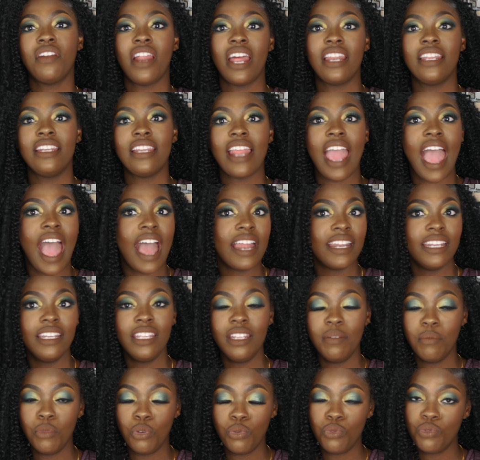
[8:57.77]
I didn't add
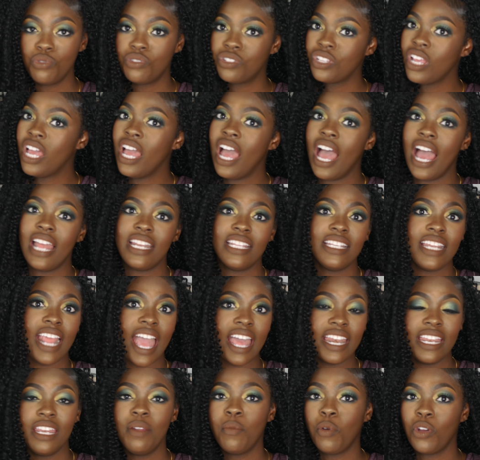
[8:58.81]
any mousse. I didn't
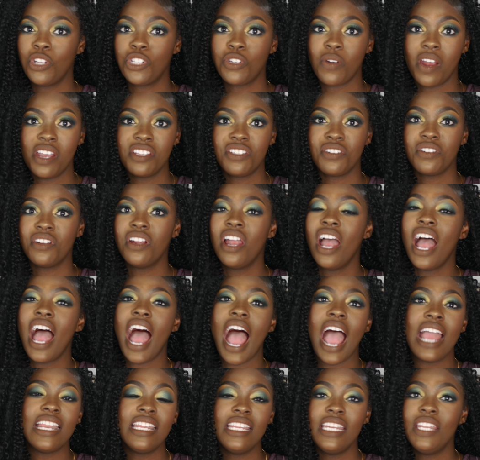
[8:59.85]
add any moisturizer.
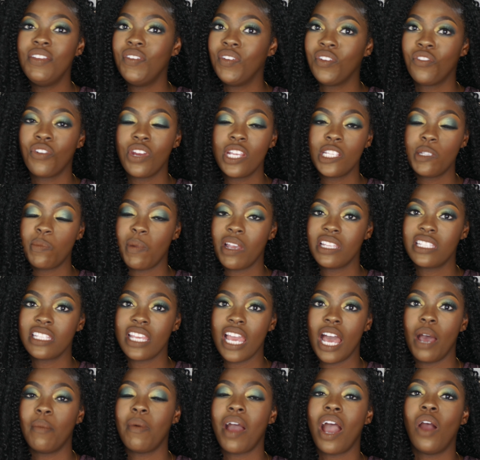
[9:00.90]
I didn't even grease my
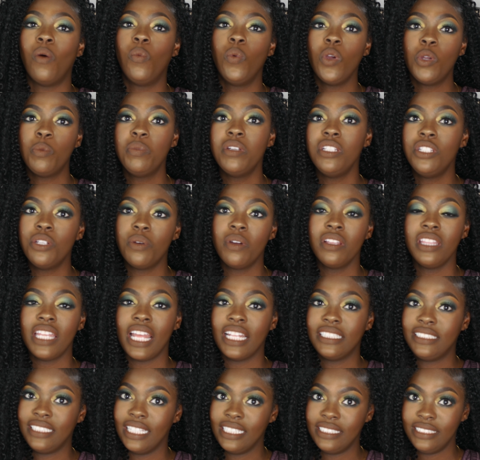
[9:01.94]
scalp. I will be doing
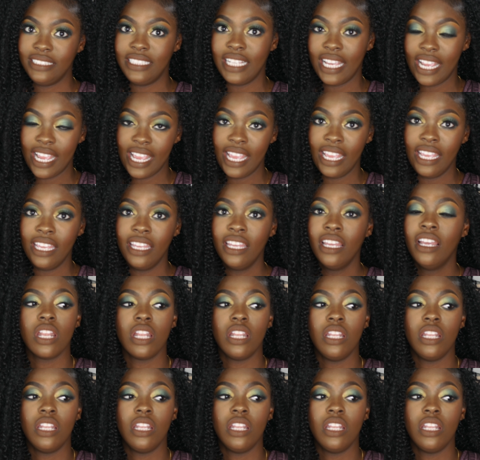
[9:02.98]
that today.